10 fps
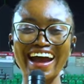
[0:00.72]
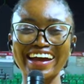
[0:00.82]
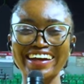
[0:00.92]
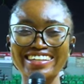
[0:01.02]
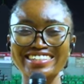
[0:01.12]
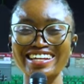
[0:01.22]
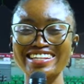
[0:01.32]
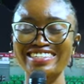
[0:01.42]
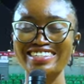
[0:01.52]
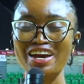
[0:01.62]
guys,
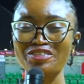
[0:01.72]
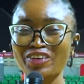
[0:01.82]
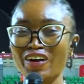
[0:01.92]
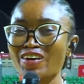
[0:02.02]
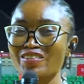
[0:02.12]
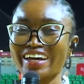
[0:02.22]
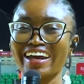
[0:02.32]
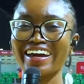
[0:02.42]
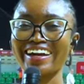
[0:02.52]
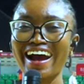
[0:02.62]
it's day four over
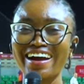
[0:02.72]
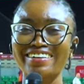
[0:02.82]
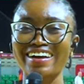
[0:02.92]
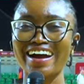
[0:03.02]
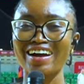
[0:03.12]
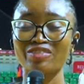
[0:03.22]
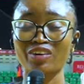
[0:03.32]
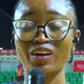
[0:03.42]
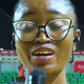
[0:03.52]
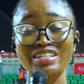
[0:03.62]
here in Accra for
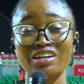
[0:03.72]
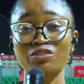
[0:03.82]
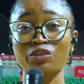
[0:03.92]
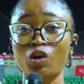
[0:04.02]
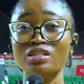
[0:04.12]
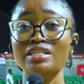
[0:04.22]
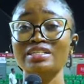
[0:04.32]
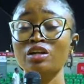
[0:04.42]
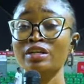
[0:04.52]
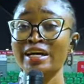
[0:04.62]
us, and of course it's
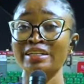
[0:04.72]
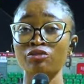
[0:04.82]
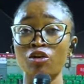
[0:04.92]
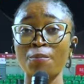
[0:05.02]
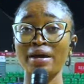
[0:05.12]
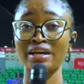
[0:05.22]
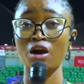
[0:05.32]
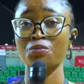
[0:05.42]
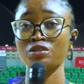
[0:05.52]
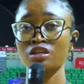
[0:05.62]
another day for
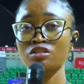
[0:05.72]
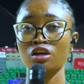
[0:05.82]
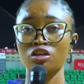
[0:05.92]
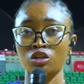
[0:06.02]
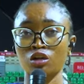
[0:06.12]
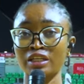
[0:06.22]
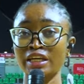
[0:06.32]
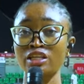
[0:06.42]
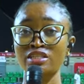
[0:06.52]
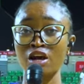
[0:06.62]
medal presentation
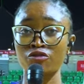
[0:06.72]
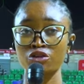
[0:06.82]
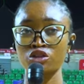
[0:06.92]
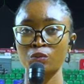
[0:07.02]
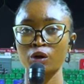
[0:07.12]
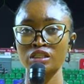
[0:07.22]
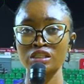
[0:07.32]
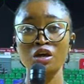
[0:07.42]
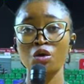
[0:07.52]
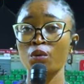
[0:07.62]
in several
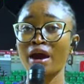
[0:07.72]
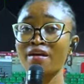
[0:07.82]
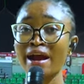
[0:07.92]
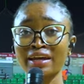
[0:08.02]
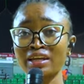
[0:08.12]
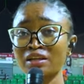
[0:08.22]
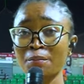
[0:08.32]
sports. We are racking in the